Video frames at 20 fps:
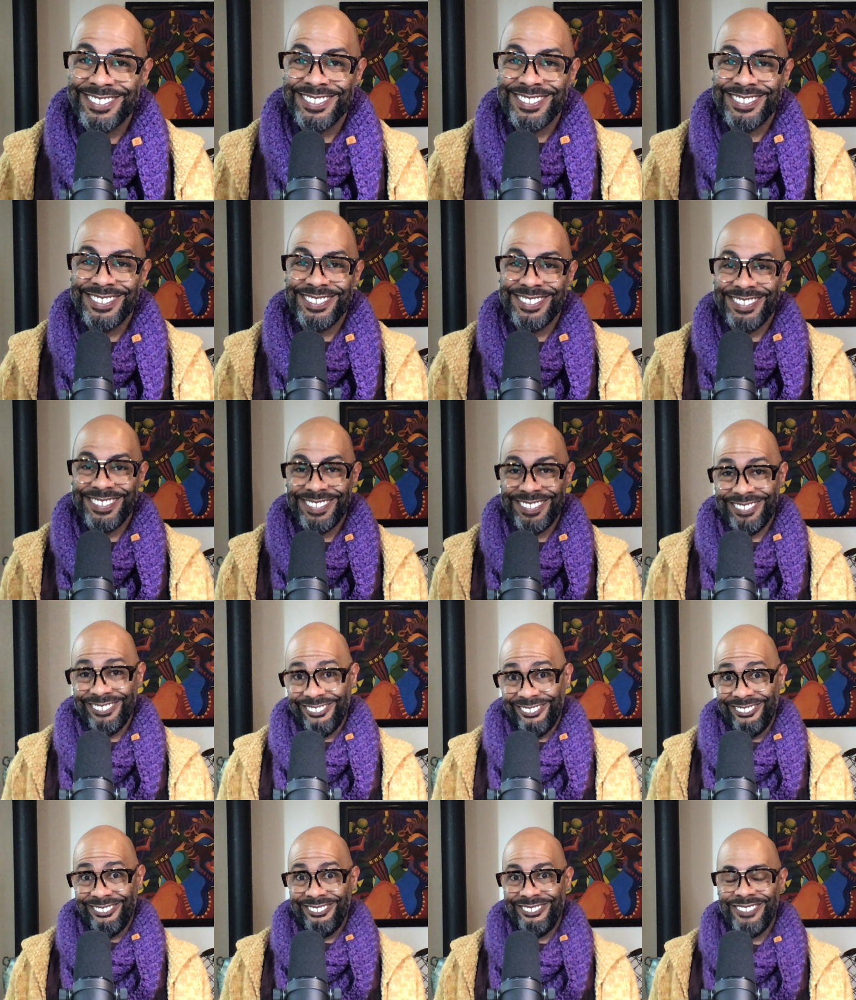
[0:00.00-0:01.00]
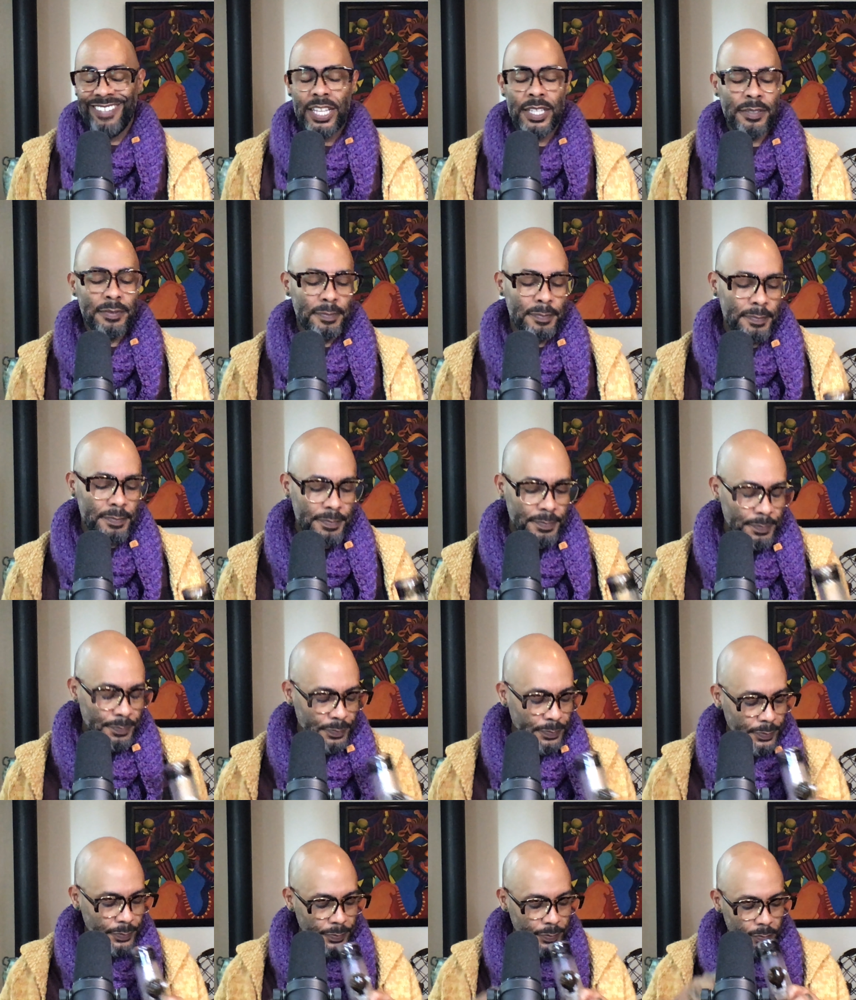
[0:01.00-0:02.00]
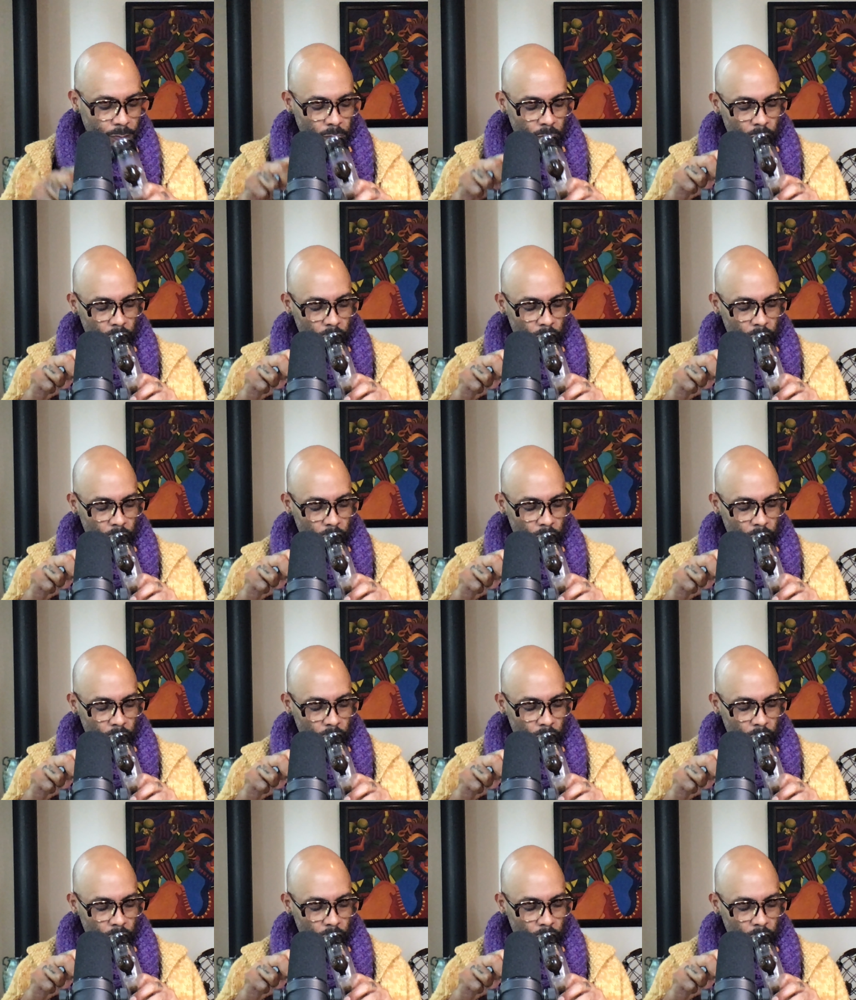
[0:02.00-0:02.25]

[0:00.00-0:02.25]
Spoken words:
(no one is talking)